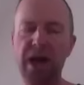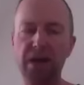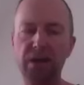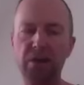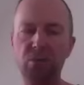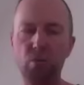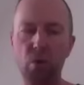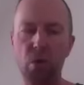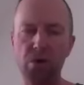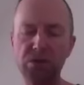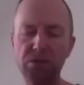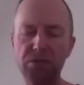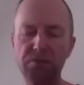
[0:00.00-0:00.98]
Alan
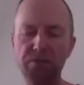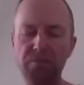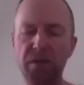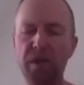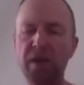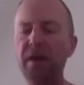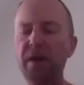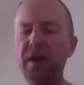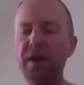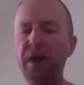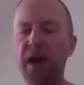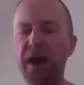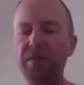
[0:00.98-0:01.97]
Watt.
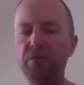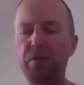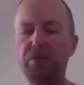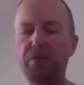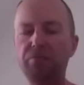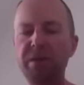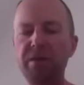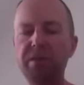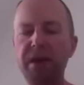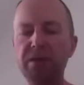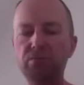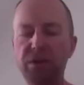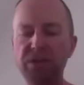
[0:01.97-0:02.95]
And there are three
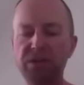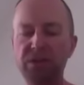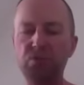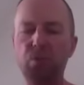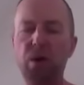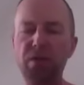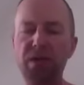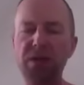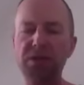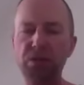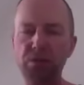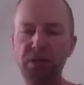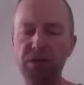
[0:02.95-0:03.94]
main reasons why they
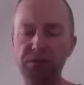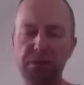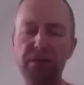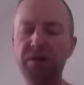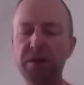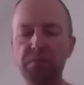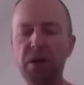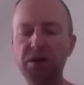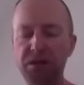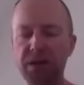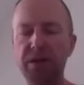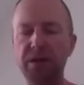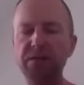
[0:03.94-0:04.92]
do this, bearing in mind
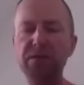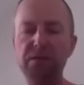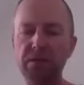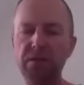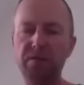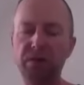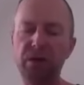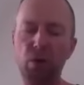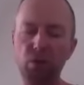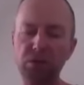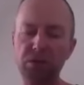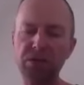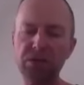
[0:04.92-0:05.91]
again that they're
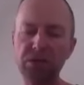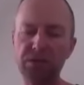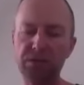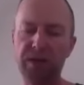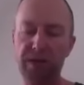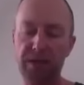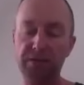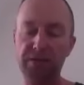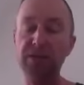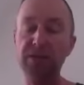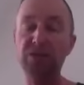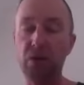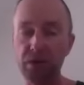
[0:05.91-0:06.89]
occultists and
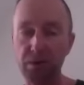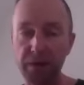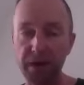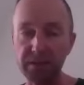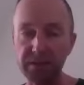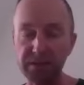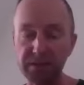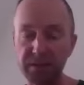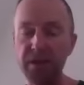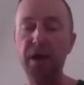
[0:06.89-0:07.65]
they're psychopaths